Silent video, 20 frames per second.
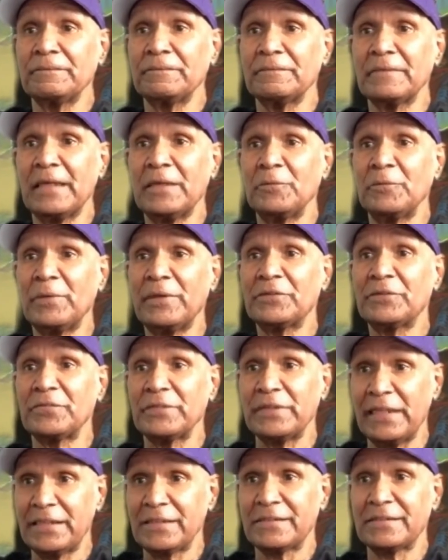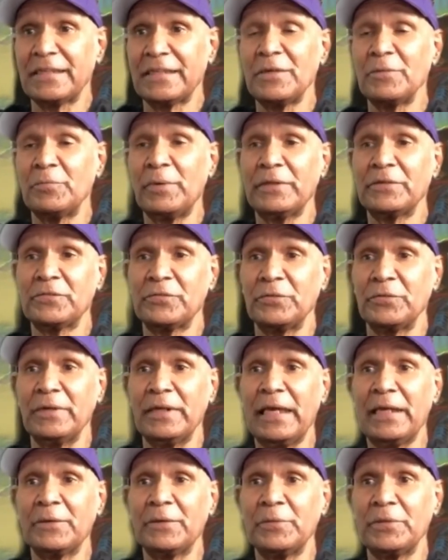He went through
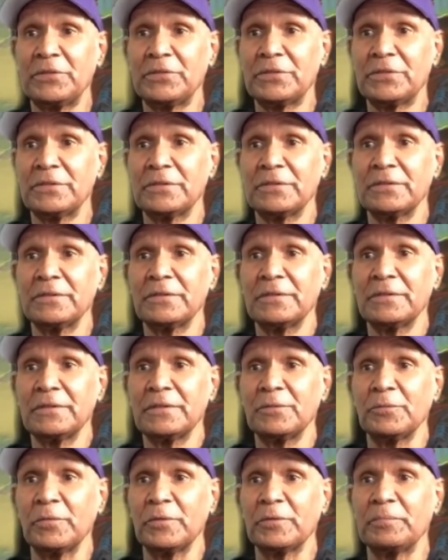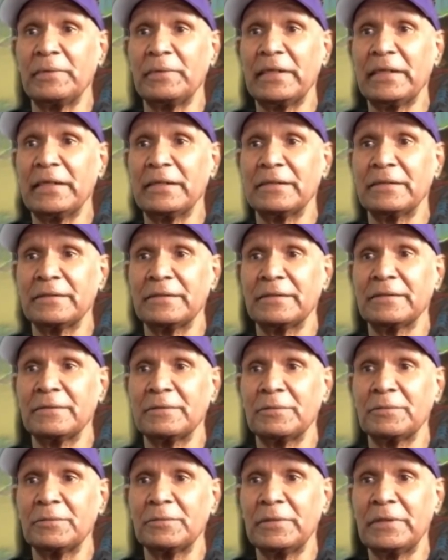language with me, and
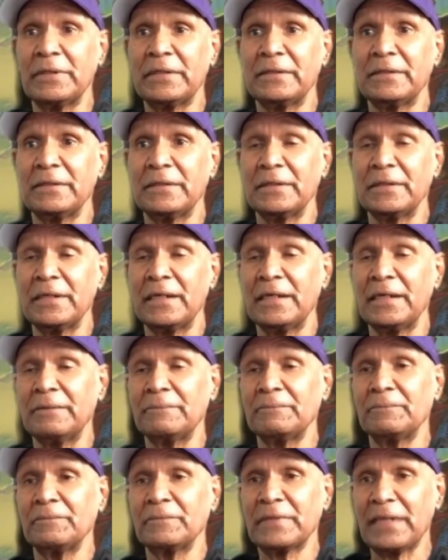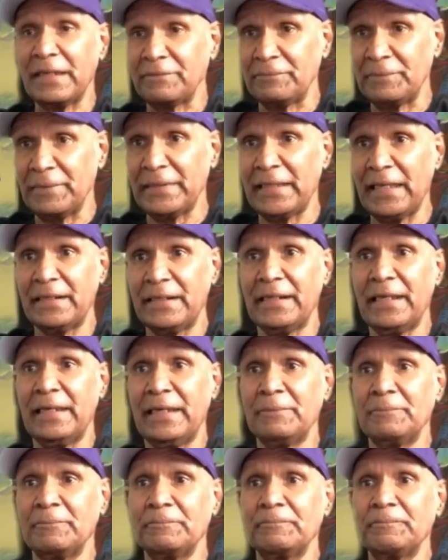we gave me that
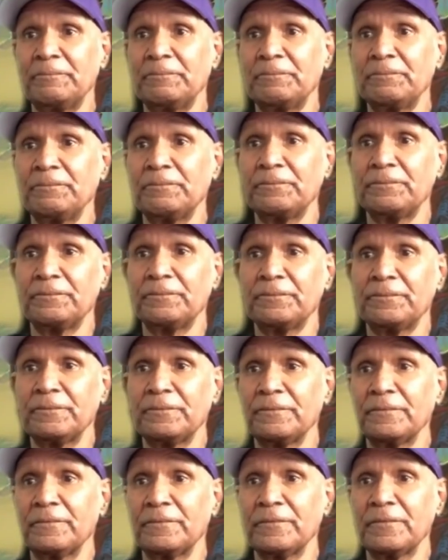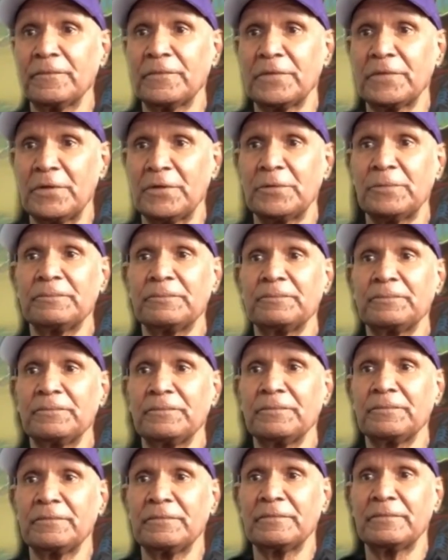name. So
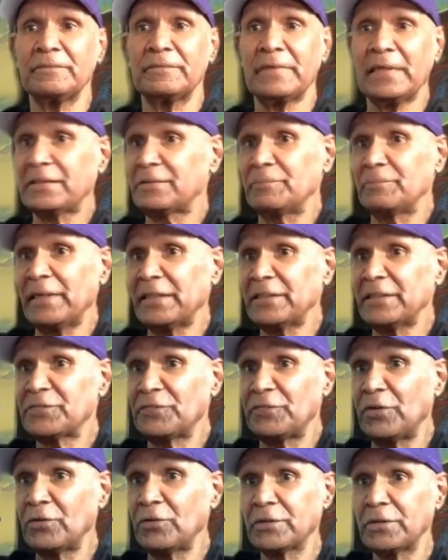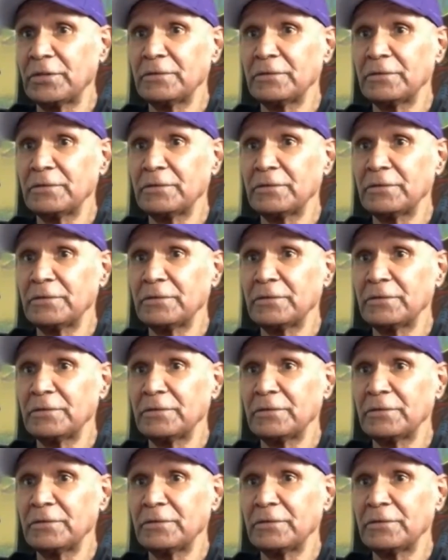it means frog.